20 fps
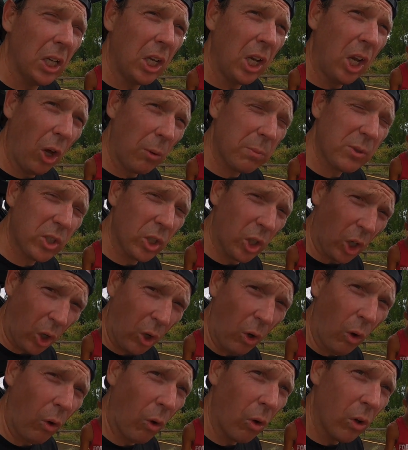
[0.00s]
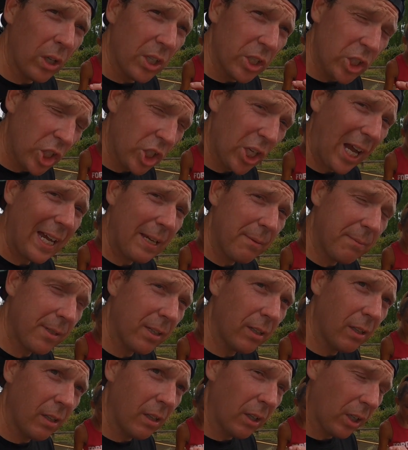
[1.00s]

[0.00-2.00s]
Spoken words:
lobster claw shaped